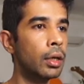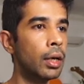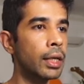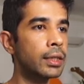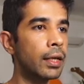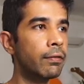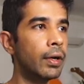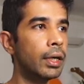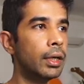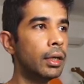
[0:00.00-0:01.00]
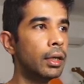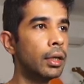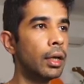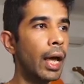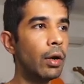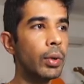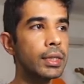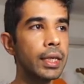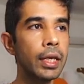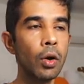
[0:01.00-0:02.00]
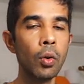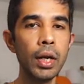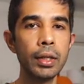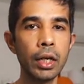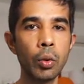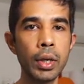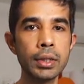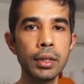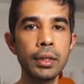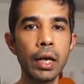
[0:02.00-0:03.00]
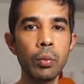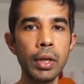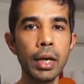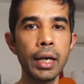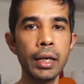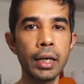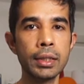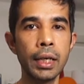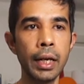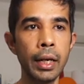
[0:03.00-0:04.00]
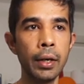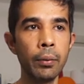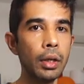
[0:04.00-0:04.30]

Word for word: Let's click filter and we see only the request that we are interested in.